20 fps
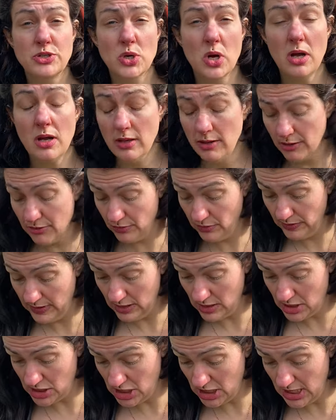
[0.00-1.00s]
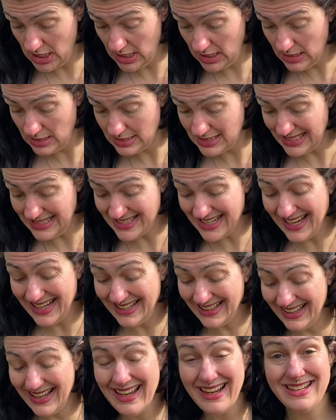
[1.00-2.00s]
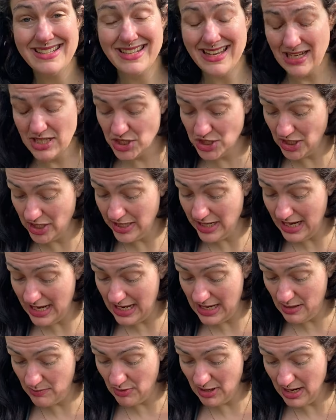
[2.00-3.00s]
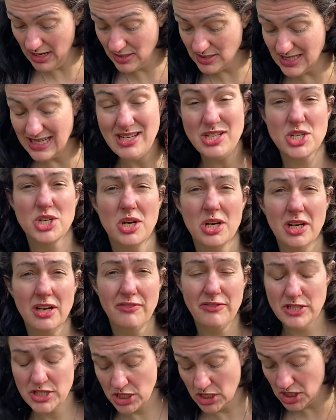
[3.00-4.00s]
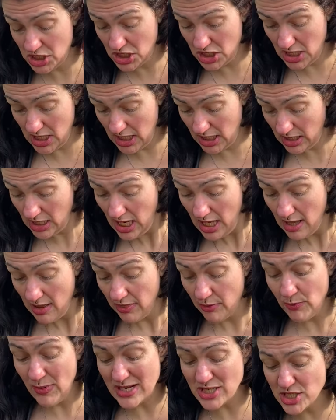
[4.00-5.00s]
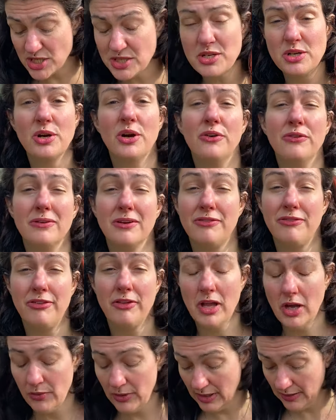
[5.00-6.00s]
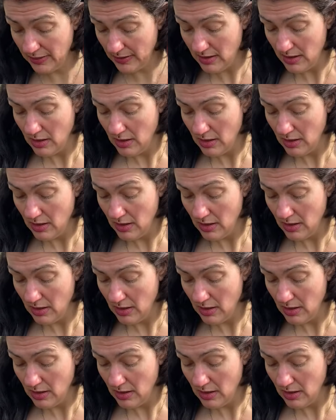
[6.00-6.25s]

drawn through their jeans, tight lines etched on eyebrows, each curve a cha-ching, the register overfloweth.